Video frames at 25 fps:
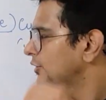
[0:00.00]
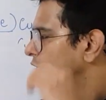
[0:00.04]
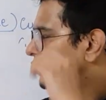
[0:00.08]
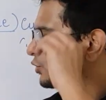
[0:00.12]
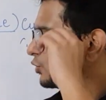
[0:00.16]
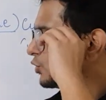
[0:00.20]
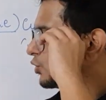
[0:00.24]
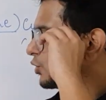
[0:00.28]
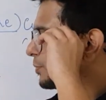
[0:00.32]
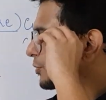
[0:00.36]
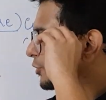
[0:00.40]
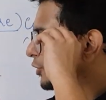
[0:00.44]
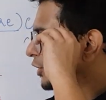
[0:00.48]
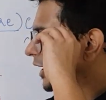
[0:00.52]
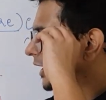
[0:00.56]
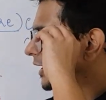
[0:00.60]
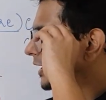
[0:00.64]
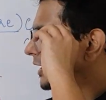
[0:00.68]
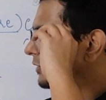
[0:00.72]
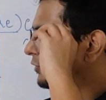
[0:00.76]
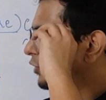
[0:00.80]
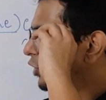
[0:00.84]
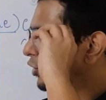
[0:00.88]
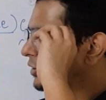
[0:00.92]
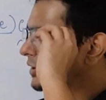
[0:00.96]
due to
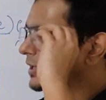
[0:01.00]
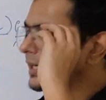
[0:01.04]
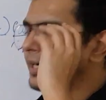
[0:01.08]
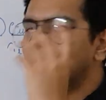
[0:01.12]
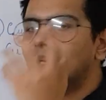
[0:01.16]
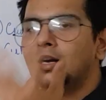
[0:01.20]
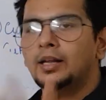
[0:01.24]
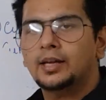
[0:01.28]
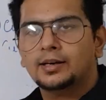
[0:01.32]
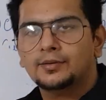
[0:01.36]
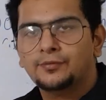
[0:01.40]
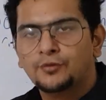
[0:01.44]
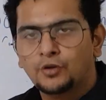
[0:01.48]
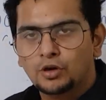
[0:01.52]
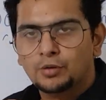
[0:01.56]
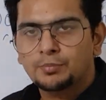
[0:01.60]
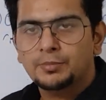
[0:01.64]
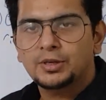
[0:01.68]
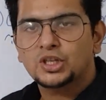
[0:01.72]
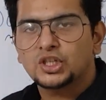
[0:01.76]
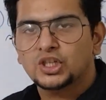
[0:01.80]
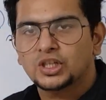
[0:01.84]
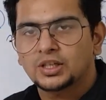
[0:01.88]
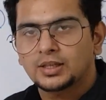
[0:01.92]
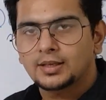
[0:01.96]
protective oxide layer
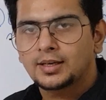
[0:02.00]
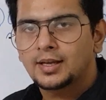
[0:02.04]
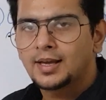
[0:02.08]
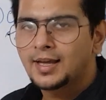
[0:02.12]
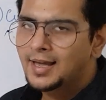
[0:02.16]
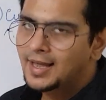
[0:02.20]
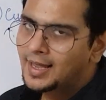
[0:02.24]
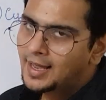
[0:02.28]
formation.